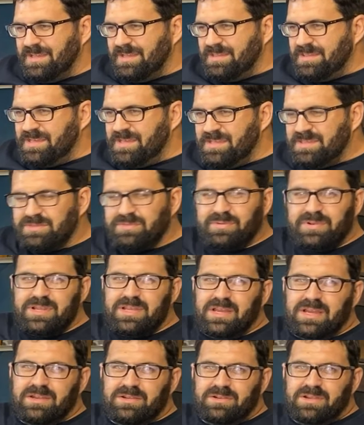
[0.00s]
the
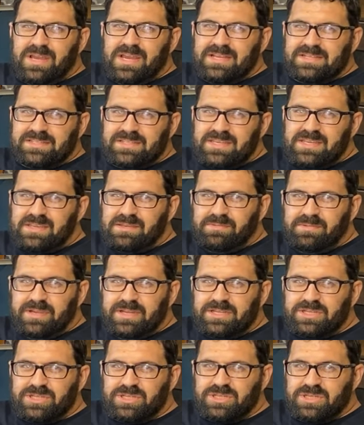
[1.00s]
300 SE,
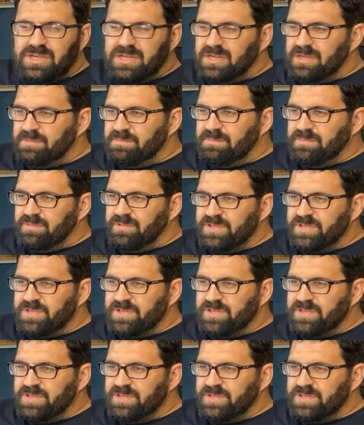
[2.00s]
which um,